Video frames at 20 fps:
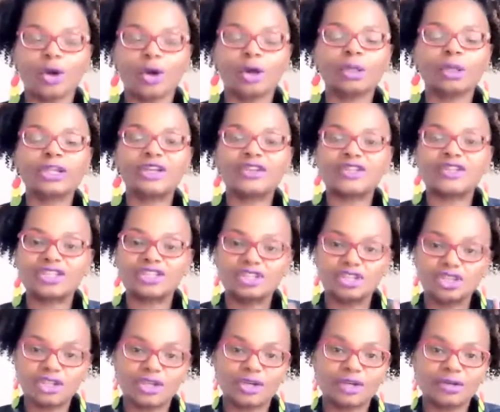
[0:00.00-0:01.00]
earlier this
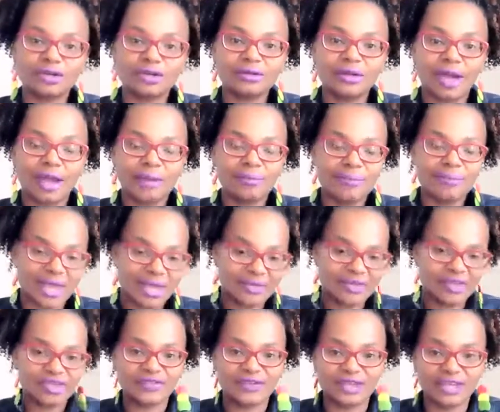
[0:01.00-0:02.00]
year, I'm making
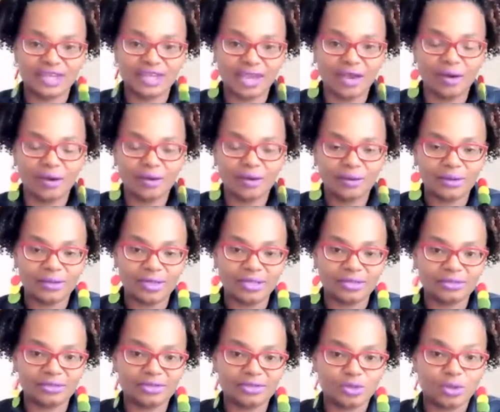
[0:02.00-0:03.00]
this video
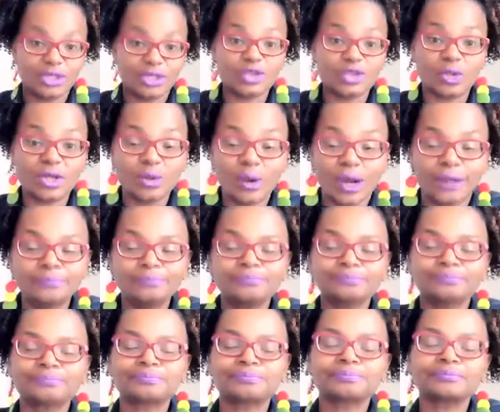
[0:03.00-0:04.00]
in 2021,
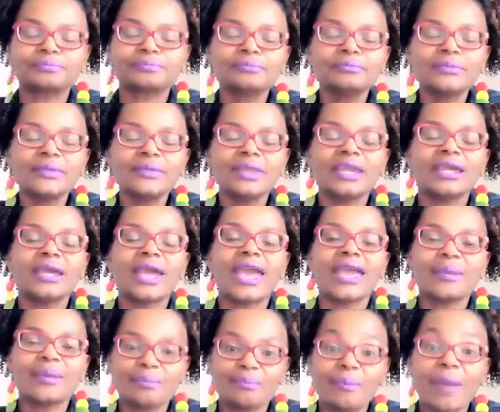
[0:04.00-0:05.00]

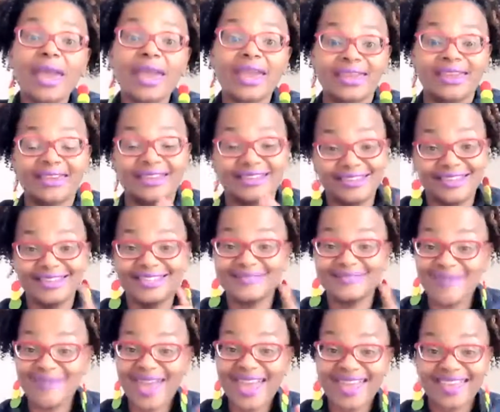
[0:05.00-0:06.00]
May. It's
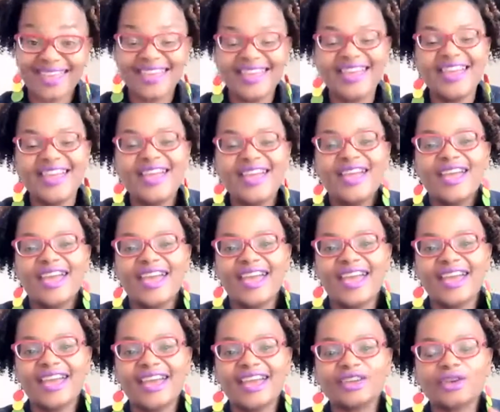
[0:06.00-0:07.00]
May.
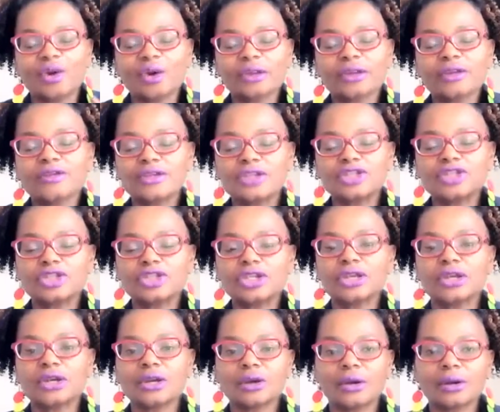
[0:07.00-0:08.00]
And earlier this
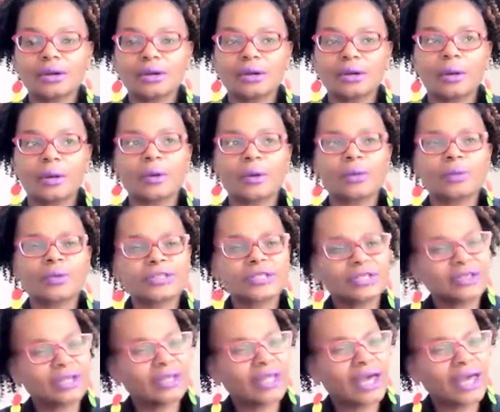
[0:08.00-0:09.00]
year, or was
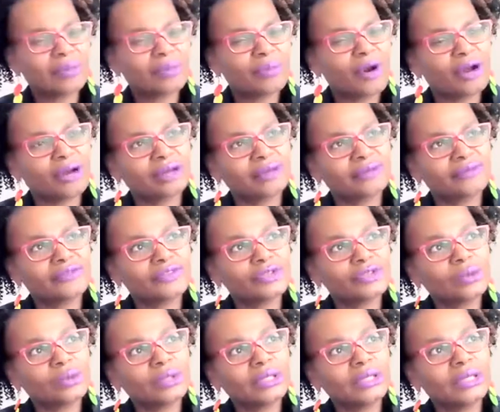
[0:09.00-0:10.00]
it the latter part of
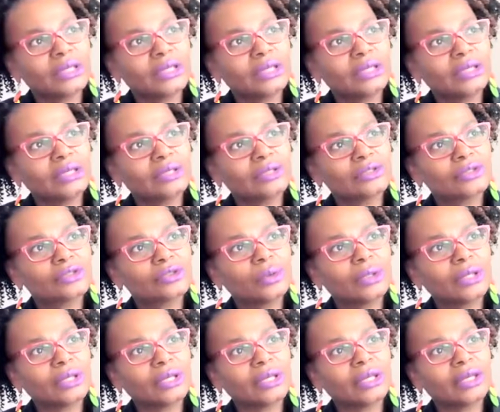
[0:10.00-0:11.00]

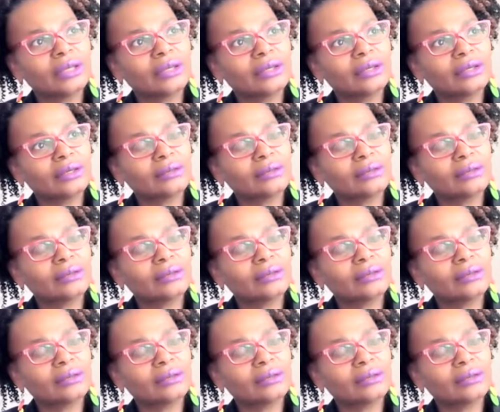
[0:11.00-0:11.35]
2020?